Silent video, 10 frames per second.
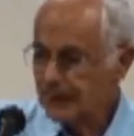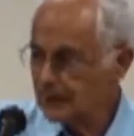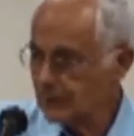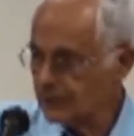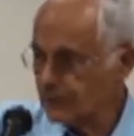
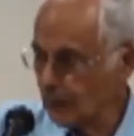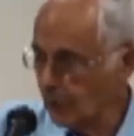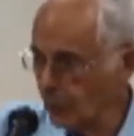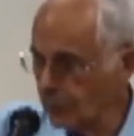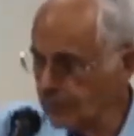How do you say?
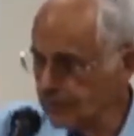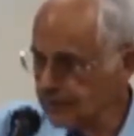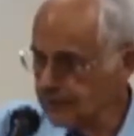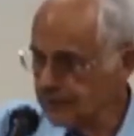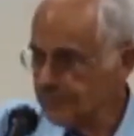Hall?
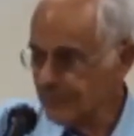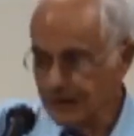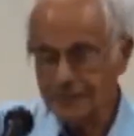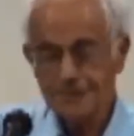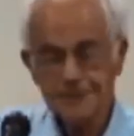
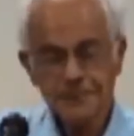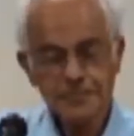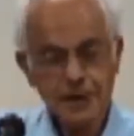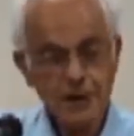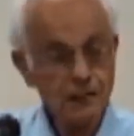
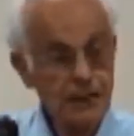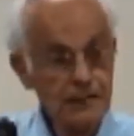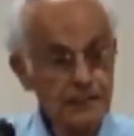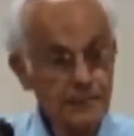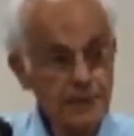All
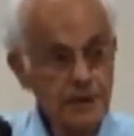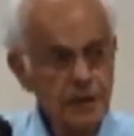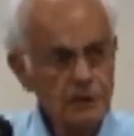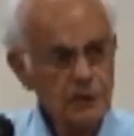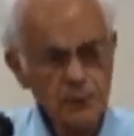right.
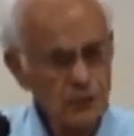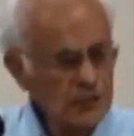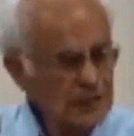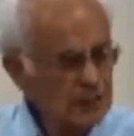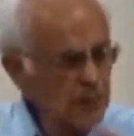So you
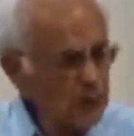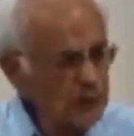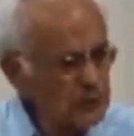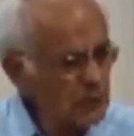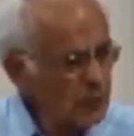see in
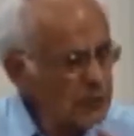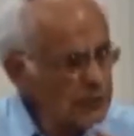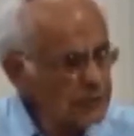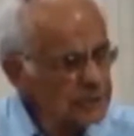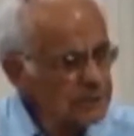both
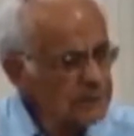stories,